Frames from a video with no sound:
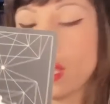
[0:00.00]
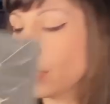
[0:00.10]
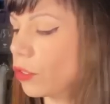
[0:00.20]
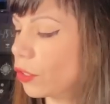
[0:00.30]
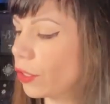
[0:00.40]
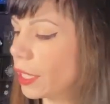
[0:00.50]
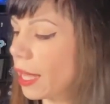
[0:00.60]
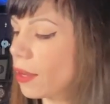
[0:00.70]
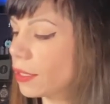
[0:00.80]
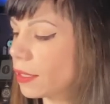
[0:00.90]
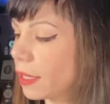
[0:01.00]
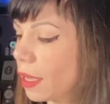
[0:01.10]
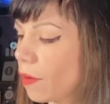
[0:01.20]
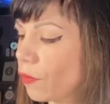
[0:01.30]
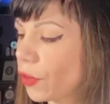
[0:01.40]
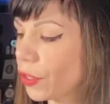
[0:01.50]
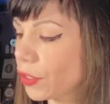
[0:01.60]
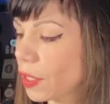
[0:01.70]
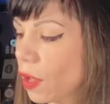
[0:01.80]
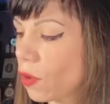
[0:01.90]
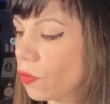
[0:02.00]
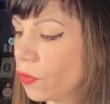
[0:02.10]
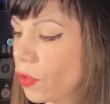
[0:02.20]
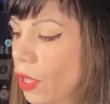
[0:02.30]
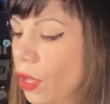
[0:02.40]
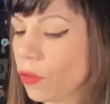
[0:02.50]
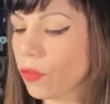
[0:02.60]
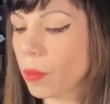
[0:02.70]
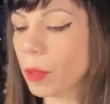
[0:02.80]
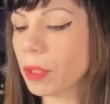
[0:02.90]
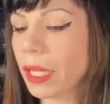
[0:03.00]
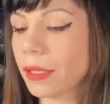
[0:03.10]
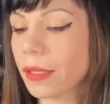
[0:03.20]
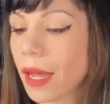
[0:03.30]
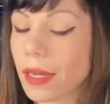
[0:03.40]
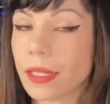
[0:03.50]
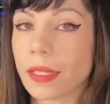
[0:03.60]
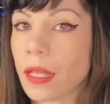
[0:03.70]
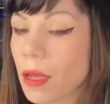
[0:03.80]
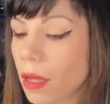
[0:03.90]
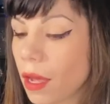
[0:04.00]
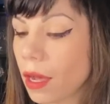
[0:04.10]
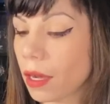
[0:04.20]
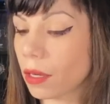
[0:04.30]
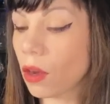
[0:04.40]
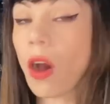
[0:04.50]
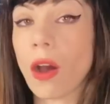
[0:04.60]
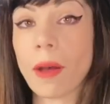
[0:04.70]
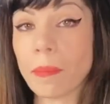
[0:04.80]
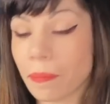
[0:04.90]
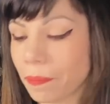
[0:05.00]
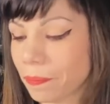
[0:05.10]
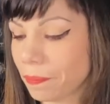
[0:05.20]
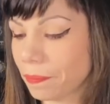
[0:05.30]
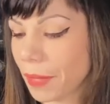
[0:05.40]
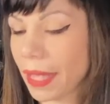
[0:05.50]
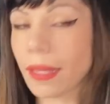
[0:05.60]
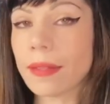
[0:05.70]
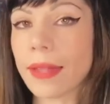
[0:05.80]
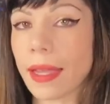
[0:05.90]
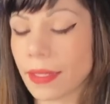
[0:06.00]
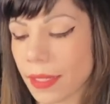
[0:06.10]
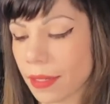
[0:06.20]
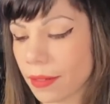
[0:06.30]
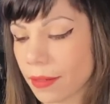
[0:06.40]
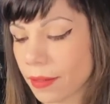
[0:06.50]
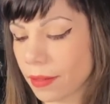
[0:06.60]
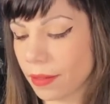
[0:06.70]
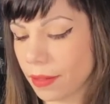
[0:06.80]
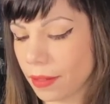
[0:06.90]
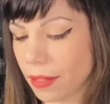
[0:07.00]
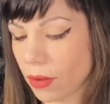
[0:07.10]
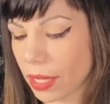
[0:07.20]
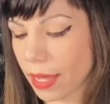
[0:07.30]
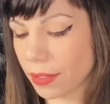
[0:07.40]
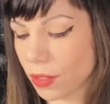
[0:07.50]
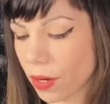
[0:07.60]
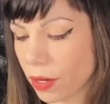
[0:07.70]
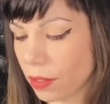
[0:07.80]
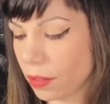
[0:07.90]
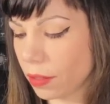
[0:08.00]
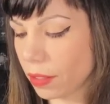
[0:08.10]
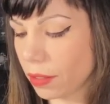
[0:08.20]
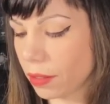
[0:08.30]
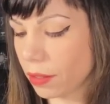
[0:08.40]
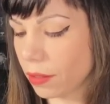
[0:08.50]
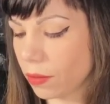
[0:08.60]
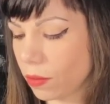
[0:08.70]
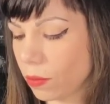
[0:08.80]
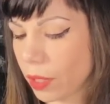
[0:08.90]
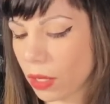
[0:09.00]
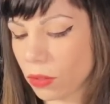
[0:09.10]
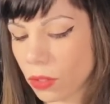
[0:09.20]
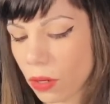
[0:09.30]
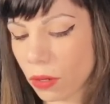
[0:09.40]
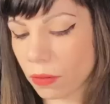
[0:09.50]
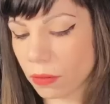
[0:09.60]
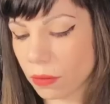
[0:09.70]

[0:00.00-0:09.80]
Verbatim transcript: you're learning how to stick up for yourself from a place that is uh, calm and collected now cancer we all know